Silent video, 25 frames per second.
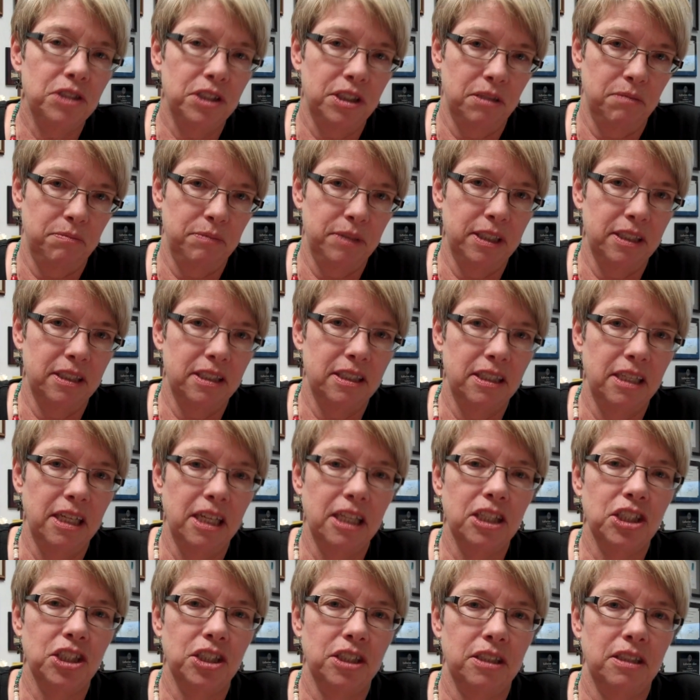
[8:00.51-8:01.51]
some
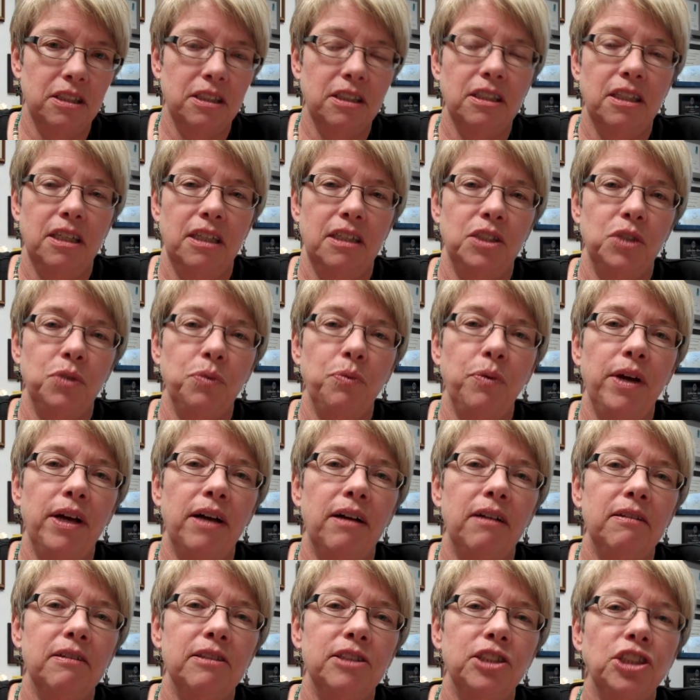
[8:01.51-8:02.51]
distinctions as
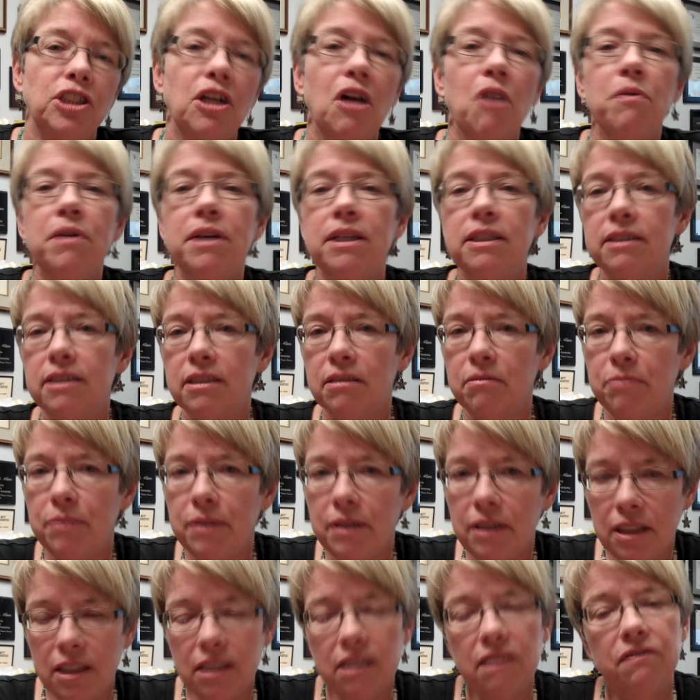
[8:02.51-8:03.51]
well, showing
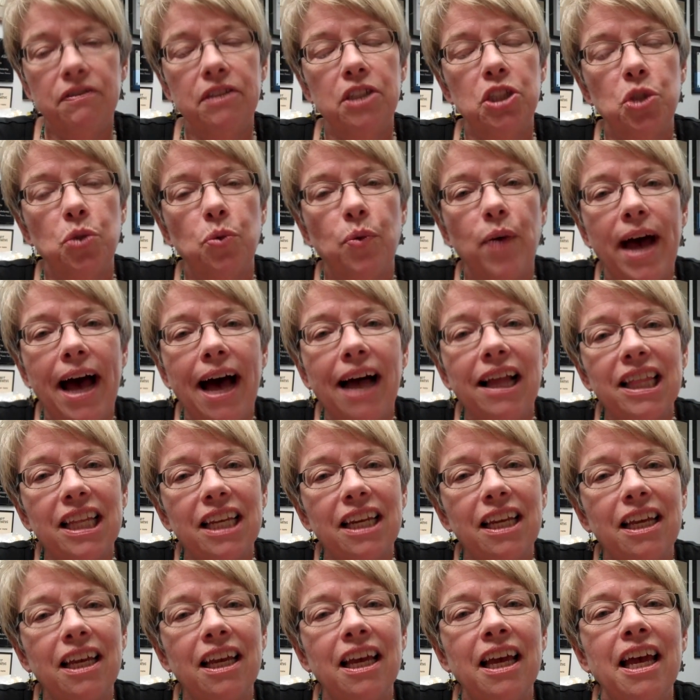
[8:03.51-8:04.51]
some
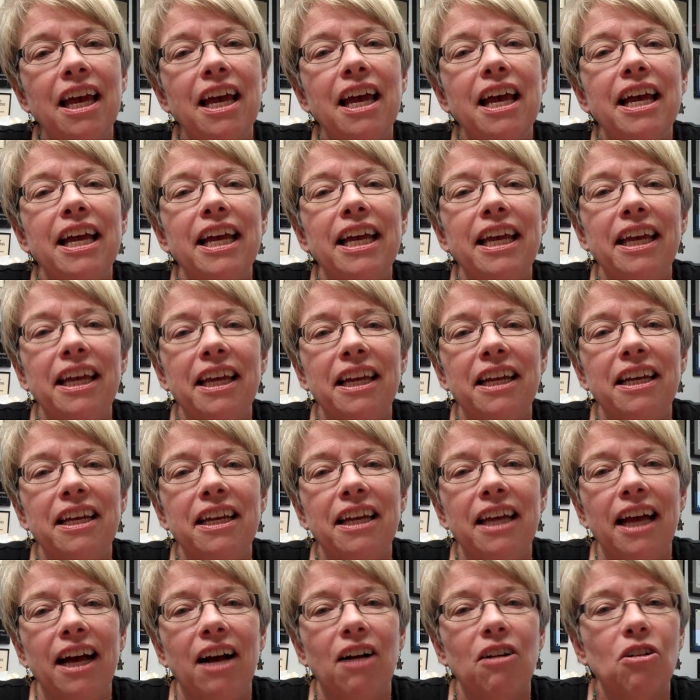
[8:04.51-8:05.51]
individuality
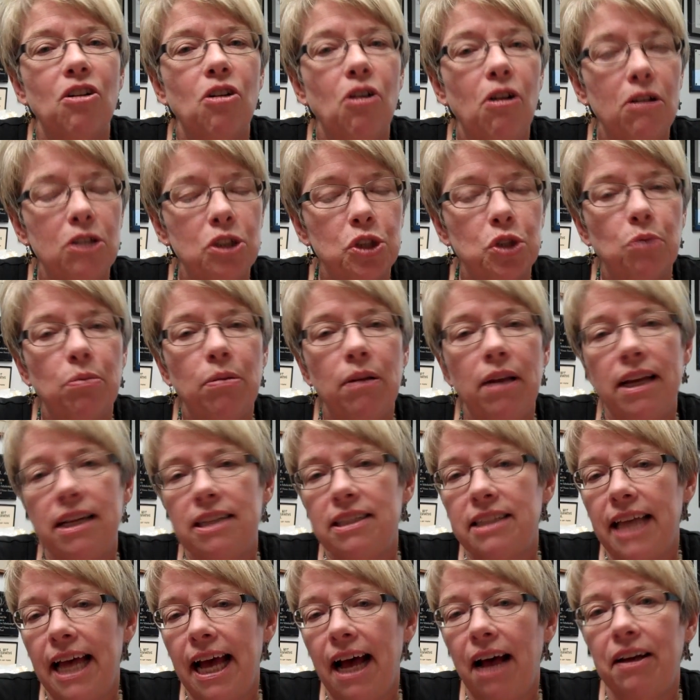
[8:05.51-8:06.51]
in how culture
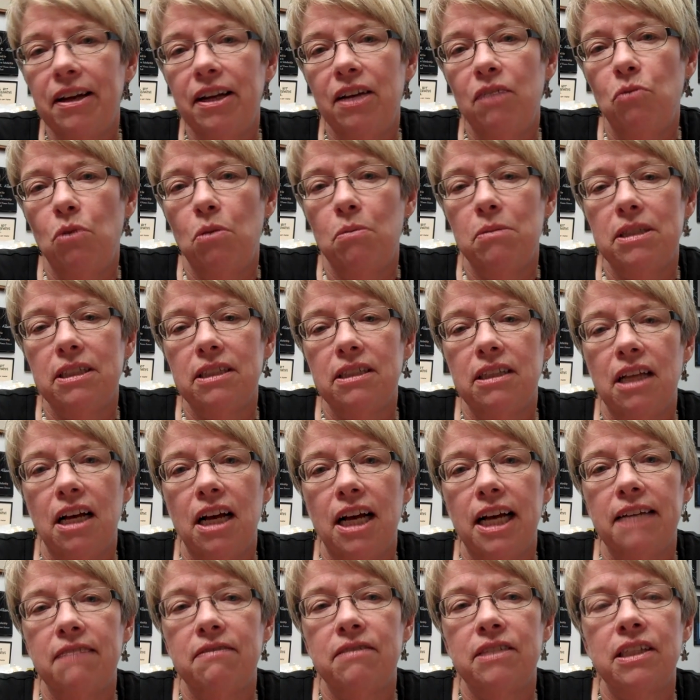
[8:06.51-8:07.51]
plays out in women's
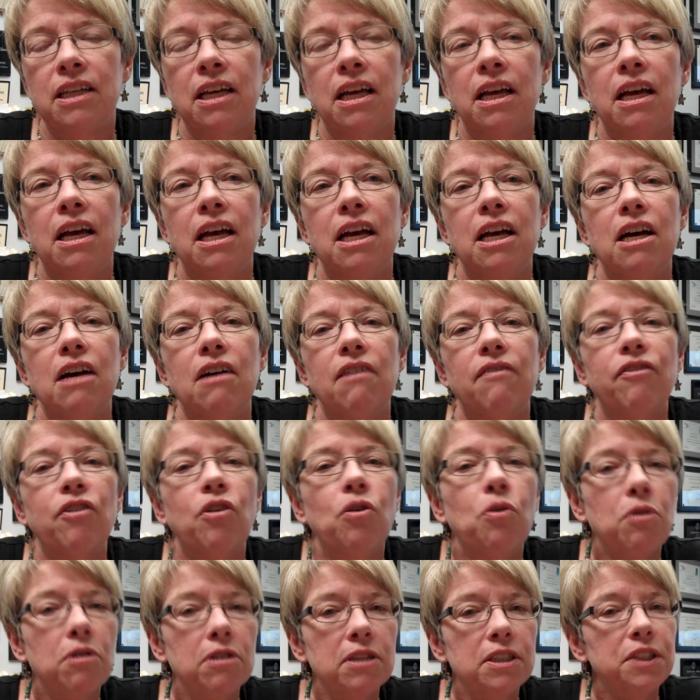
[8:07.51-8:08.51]
lives. Of
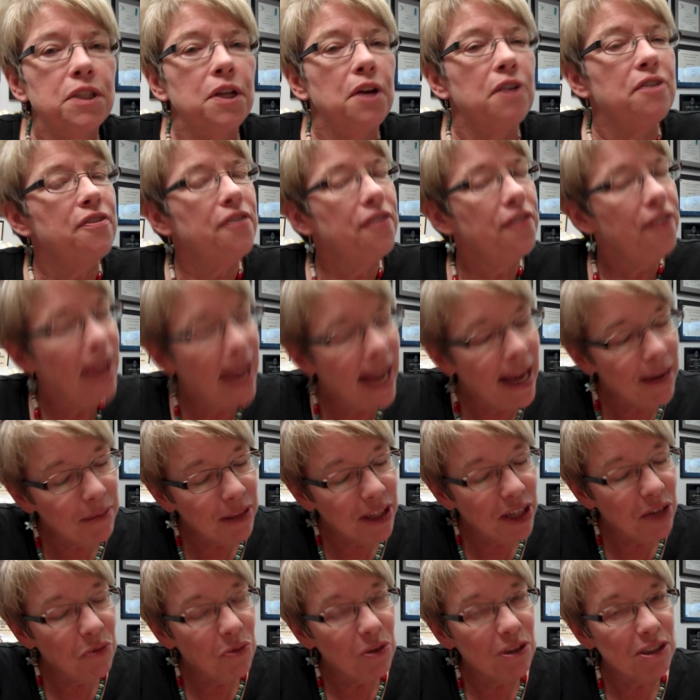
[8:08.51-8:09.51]
course,
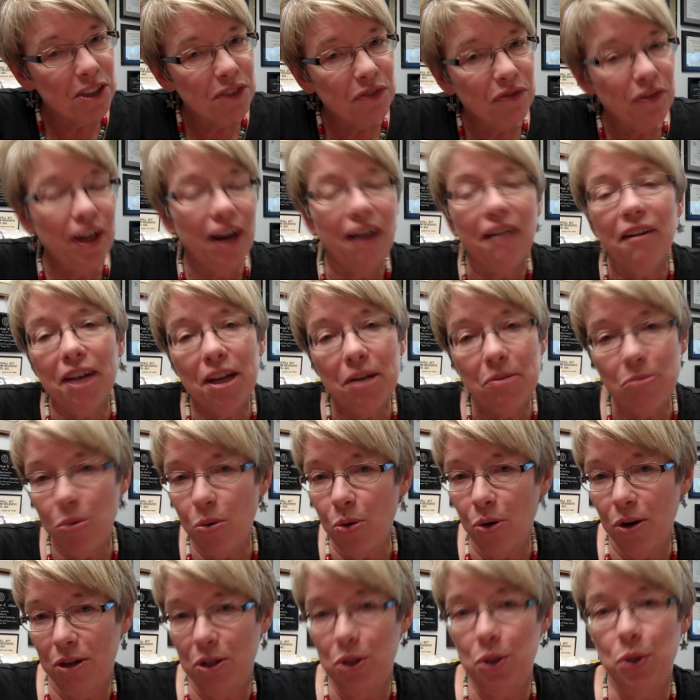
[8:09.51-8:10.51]
family was very
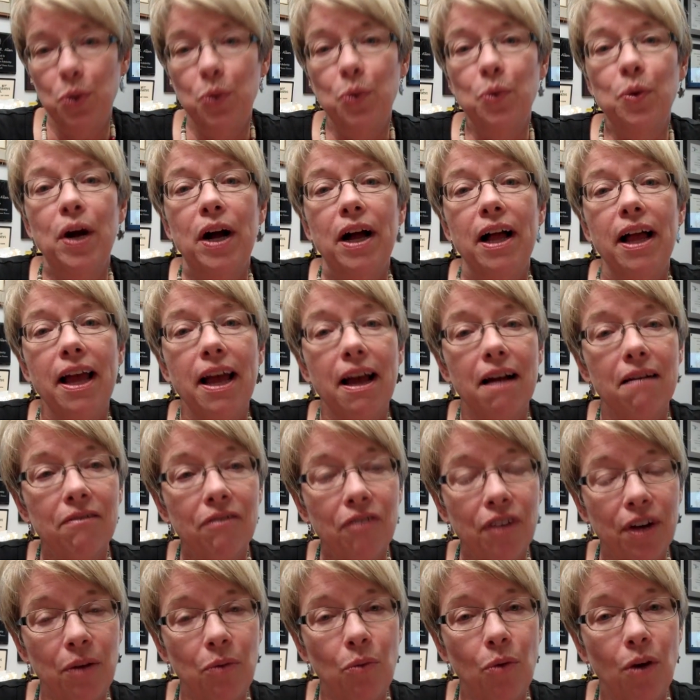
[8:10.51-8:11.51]
important to
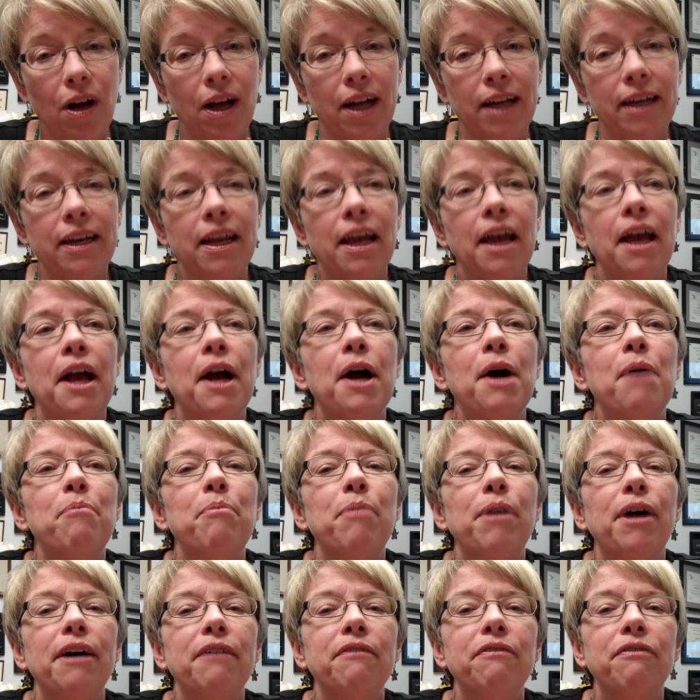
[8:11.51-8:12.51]
everyone,
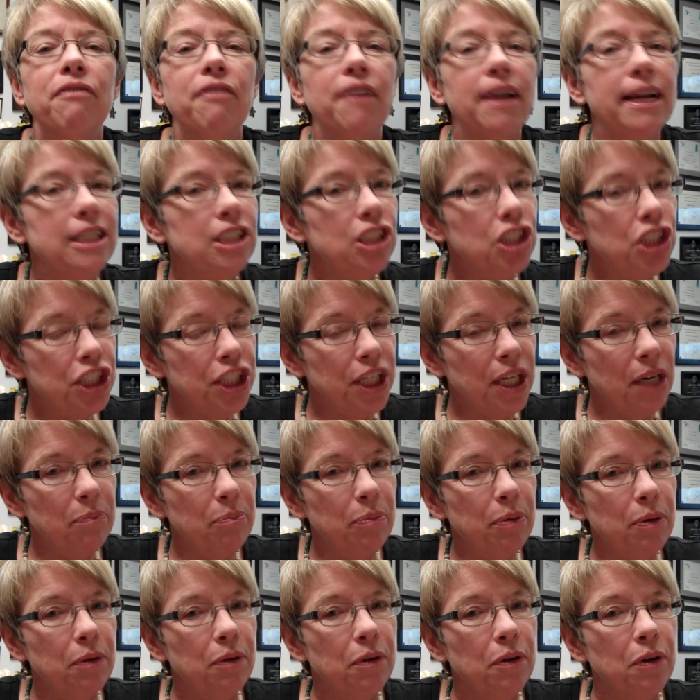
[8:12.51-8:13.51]
but
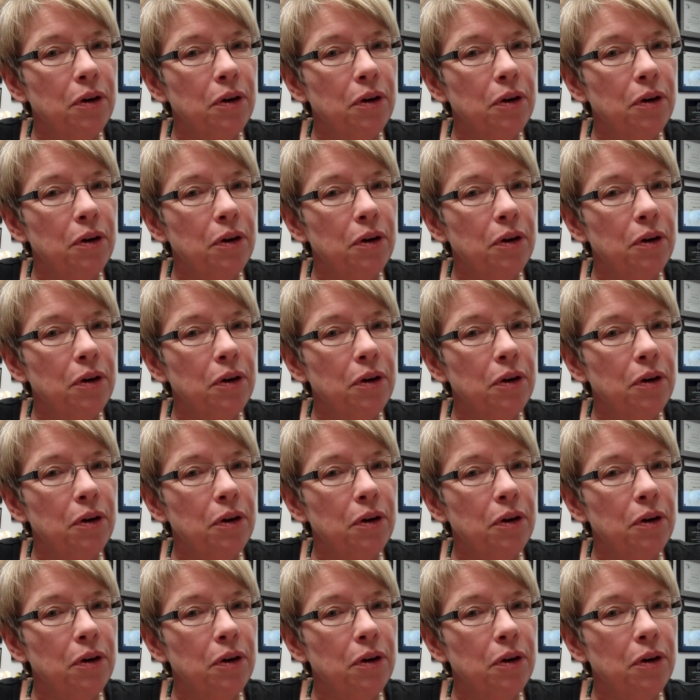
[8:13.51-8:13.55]
friendship